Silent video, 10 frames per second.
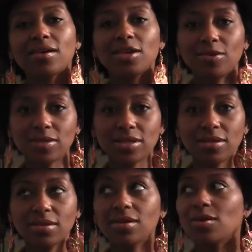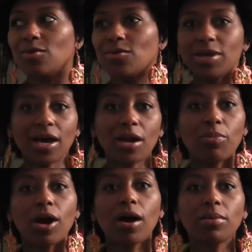Houston, we got a
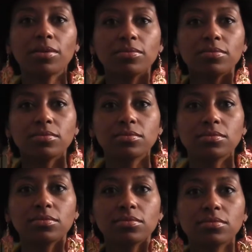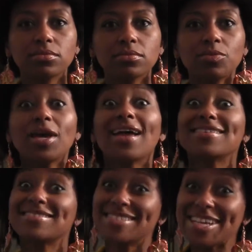problem. We got
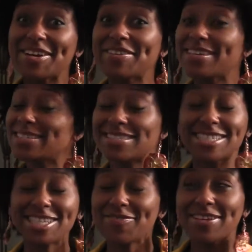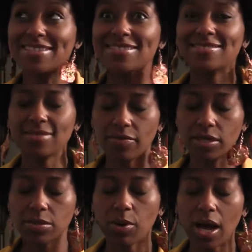a serious, serious,
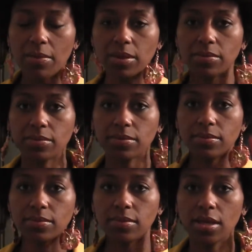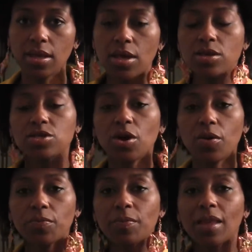serious problem.
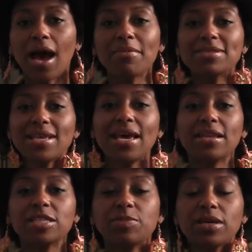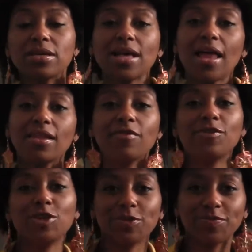So I'm saying this because I love
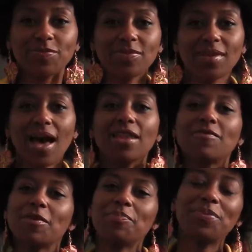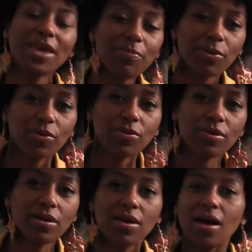you. I love the people.
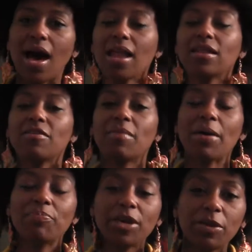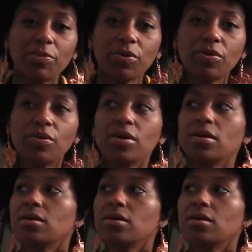I love my people.